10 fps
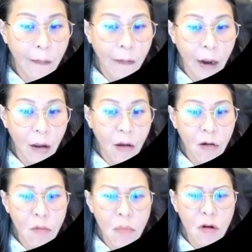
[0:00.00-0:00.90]
Alright,
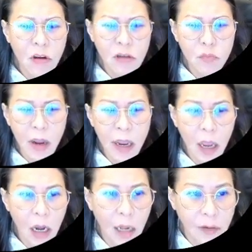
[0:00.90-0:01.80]
oh Mao is my
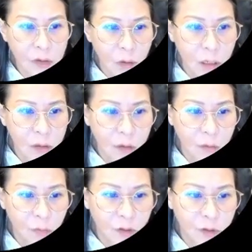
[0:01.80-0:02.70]
uh, like this one, this
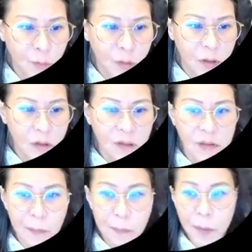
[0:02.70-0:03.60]
one. For example, this
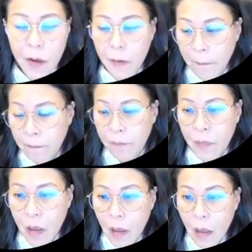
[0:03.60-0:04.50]
sample.
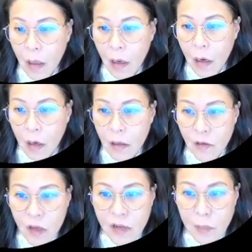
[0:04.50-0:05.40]

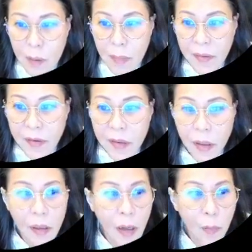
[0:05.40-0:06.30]
This one is my mother,
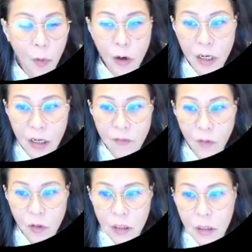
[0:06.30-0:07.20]
uh, born in
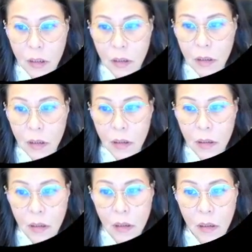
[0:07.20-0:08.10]
1940.
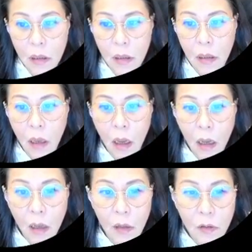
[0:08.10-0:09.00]
Uh, ah.
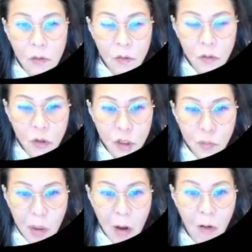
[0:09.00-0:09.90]
so she
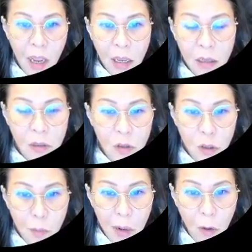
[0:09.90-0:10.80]
Mao, ah,
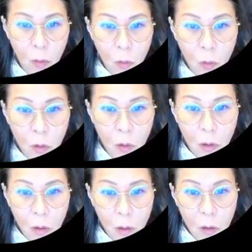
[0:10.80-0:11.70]
she Mao
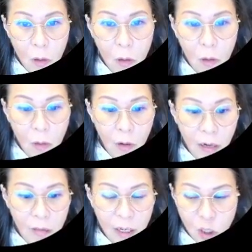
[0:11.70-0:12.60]

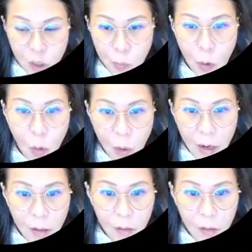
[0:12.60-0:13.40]
right then she poured what